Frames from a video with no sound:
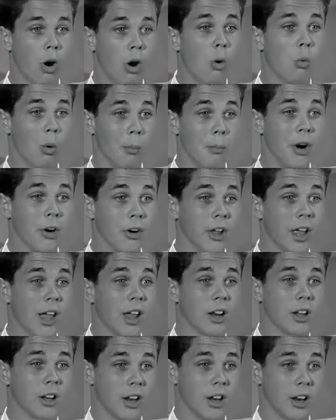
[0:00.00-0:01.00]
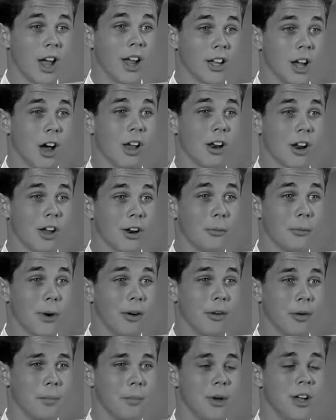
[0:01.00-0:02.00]
Oh, well, Mary Ellen and I got
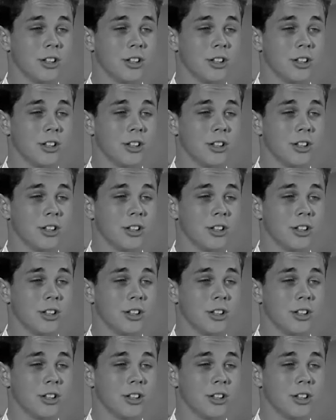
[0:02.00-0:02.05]
honorary